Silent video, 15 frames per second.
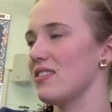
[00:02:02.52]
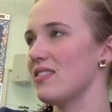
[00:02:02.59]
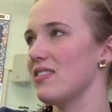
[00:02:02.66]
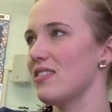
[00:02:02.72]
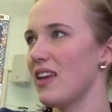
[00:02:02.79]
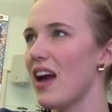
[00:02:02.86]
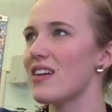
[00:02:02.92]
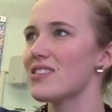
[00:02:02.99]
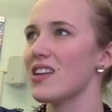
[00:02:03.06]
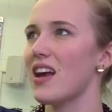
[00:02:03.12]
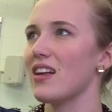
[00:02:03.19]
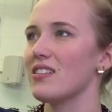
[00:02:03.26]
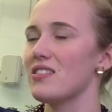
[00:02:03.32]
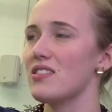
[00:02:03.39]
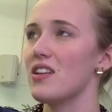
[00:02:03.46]
Yes,
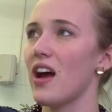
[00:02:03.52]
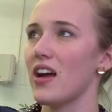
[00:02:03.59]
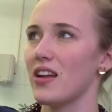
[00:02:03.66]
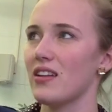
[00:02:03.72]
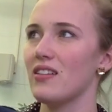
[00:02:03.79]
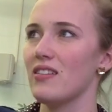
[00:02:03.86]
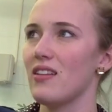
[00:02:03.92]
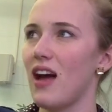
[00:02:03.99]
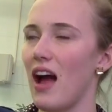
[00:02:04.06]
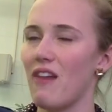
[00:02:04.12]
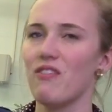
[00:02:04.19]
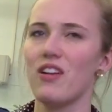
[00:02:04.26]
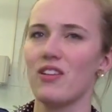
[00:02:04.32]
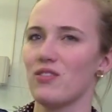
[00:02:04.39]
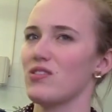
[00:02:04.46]
I have
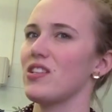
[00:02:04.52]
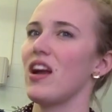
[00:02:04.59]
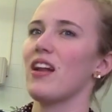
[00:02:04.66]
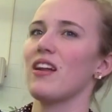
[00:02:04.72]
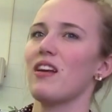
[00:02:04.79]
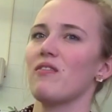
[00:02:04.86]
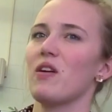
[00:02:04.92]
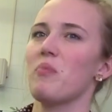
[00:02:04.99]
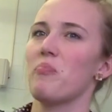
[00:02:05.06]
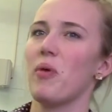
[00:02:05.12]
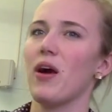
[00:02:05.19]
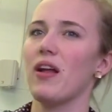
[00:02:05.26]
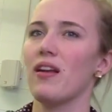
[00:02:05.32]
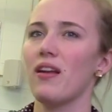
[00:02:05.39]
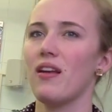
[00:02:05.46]
an understanding of it, but